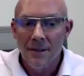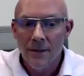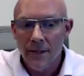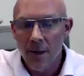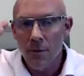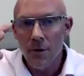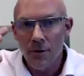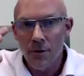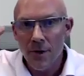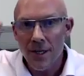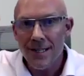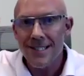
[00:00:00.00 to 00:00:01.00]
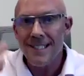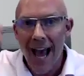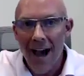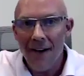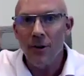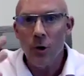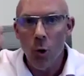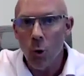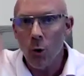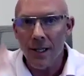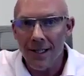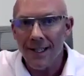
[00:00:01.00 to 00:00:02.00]
Number 3, staff
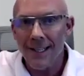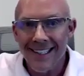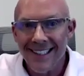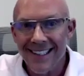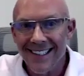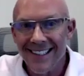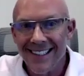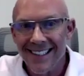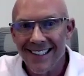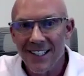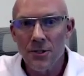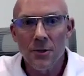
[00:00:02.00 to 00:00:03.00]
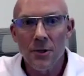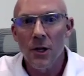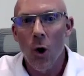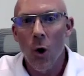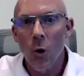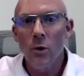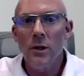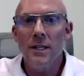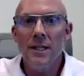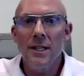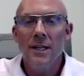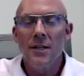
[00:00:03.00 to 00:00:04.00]
accordingly. Because you can
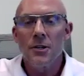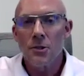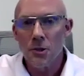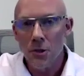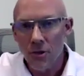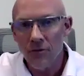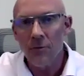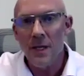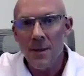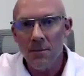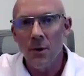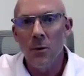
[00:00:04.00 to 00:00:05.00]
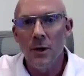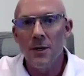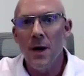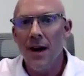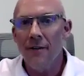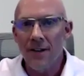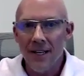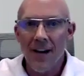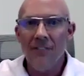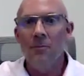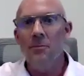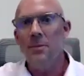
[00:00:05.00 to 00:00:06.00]
only serve people when you have
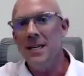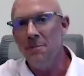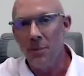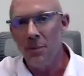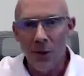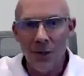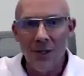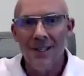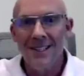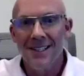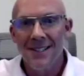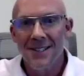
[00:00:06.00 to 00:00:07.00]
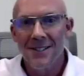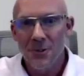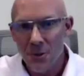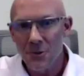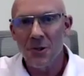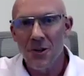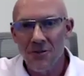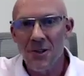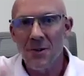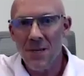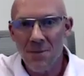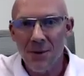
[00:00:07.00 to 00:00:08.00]
enough people to serve the
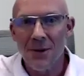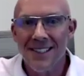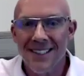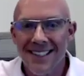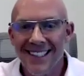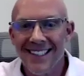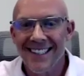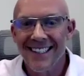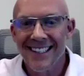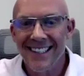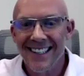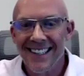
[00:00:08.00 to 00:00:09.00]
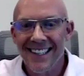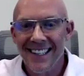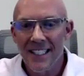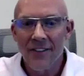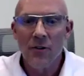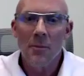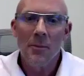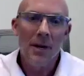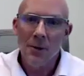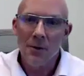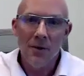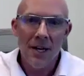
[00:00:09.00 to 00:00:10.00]
people. You ever been
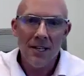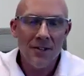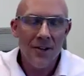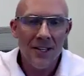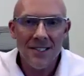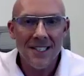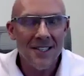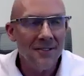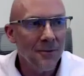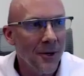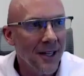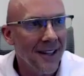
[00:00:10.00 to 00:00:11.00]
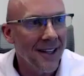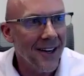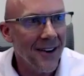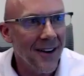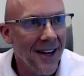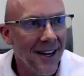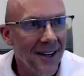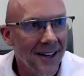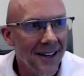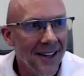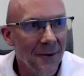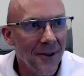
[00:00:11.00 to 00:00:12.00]
to a restaurant, Steve, when they're
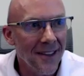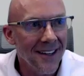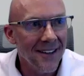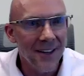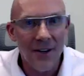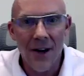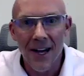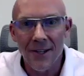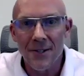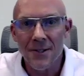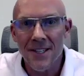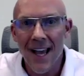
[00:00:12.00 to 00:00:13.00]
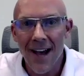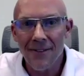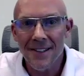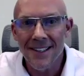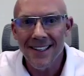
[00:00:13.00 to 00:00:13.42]
understaffed?